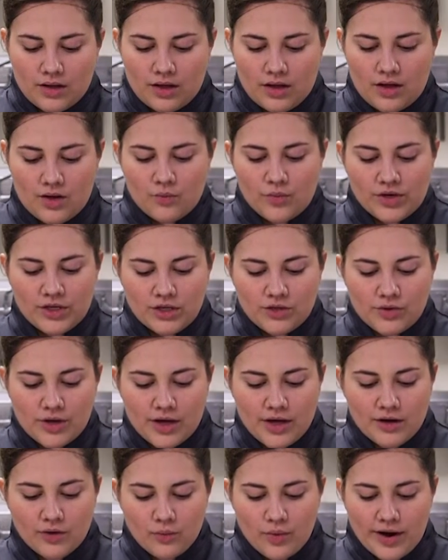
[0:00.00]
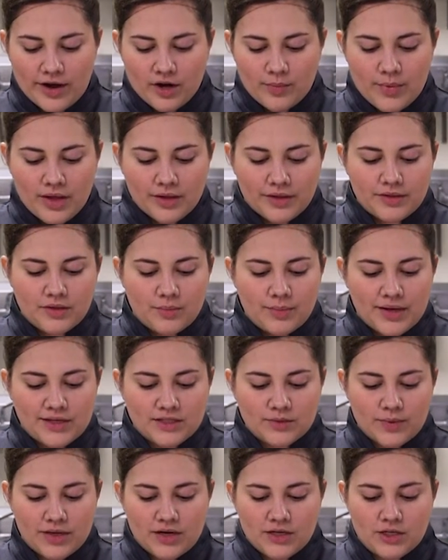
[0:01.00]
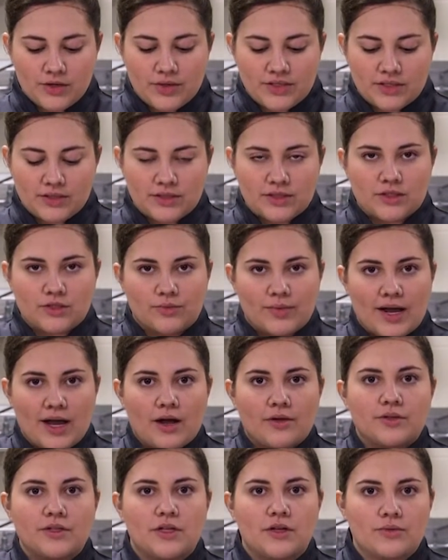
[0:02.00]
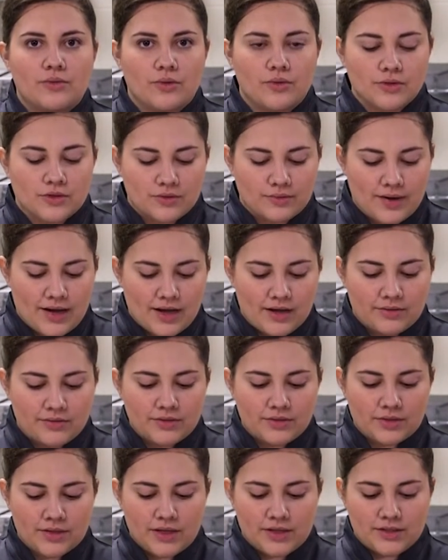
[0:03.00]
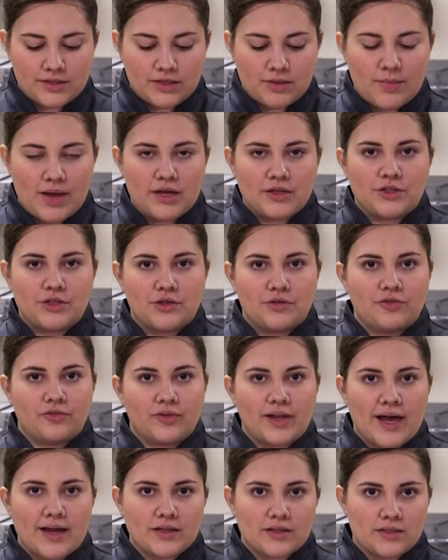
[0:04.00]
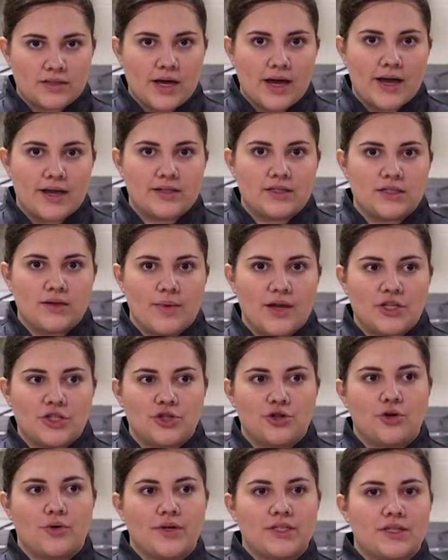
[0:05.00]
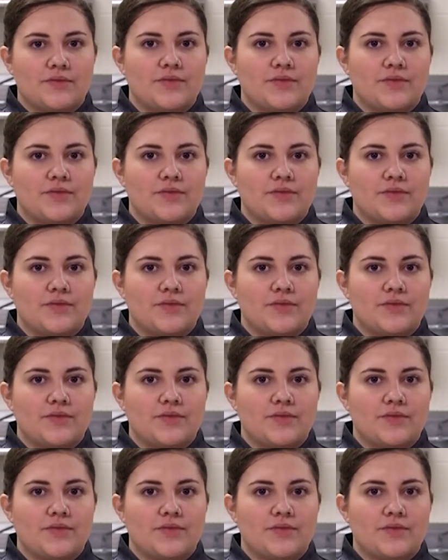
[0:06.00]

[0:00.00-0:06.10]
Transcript: And when you cut a watermelon, the best way to do it, since it's round and it rolls around, is to make two flat sides to make sure you always